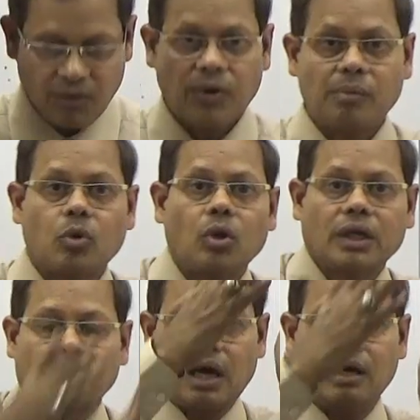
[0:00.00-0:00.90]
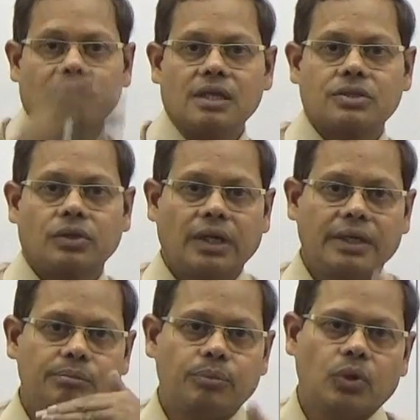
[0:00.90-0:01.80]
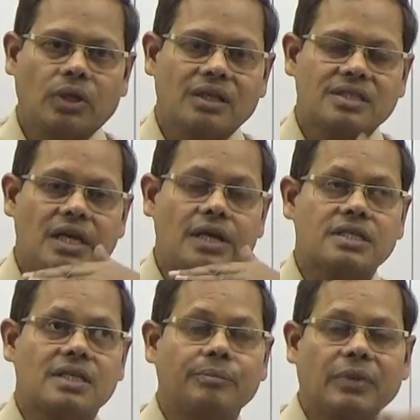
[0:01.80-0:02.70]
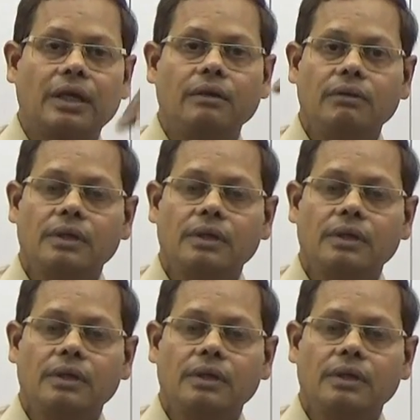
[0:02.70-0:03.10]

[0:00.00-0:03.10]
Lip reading: from Kolkata. So the importer sent something